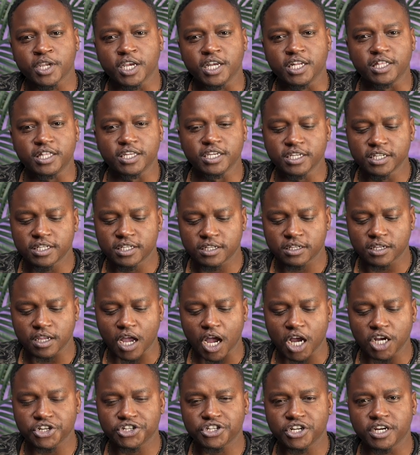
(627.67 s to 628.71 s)
This
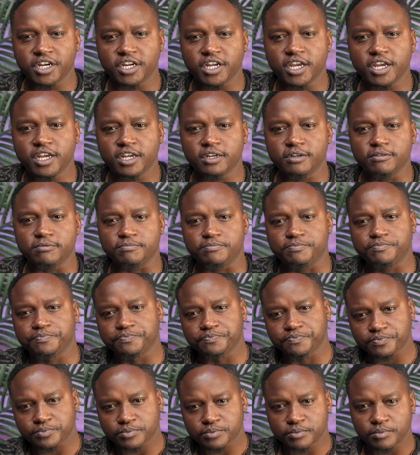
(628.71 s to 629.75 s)
ushered in
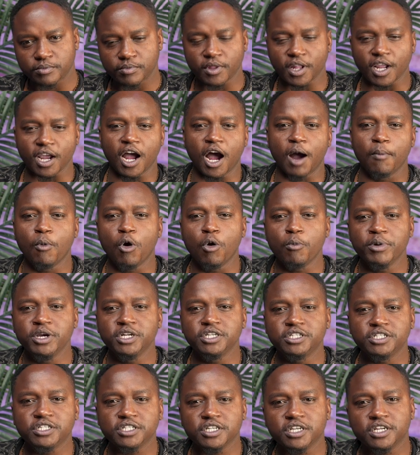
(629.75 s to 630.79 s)
a
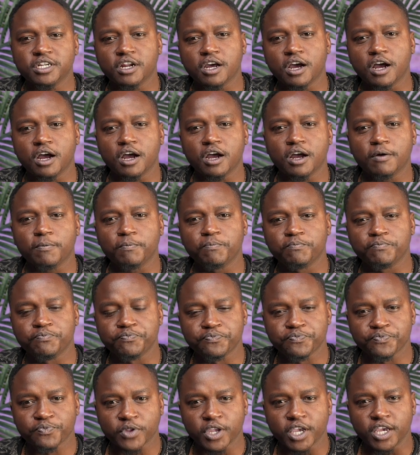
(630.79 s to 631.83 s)
moment in the
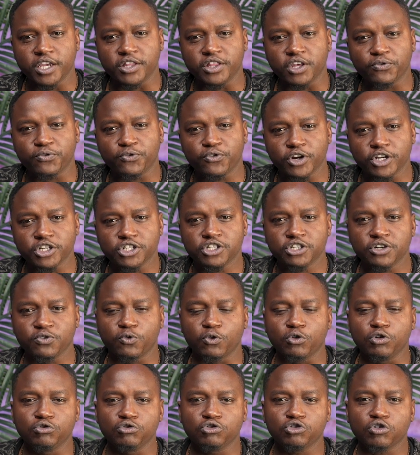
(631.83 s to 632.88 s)
French
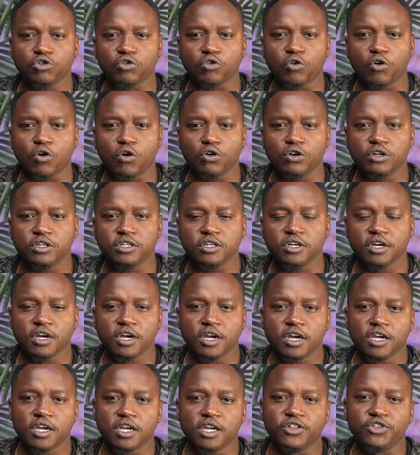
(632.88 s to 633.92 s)
Revolution called
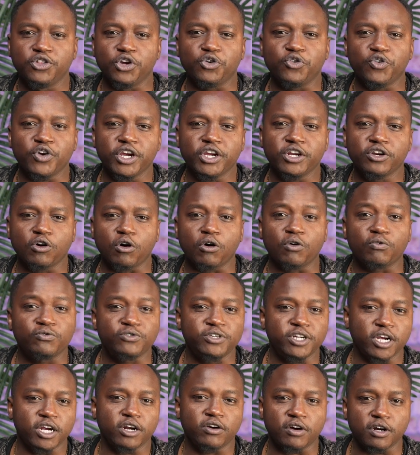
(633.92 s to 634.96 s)
the Reign of
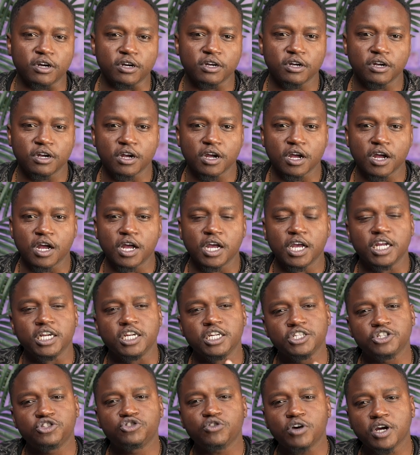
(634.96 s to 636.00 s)
Terror.
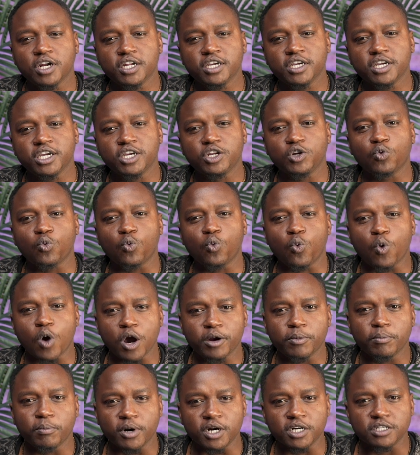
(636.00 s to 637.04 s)
Literally, in 1
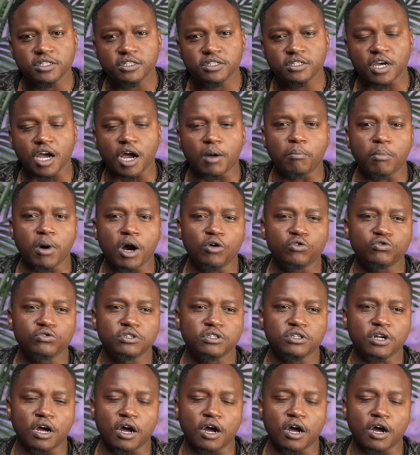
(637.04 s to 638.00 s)
month, about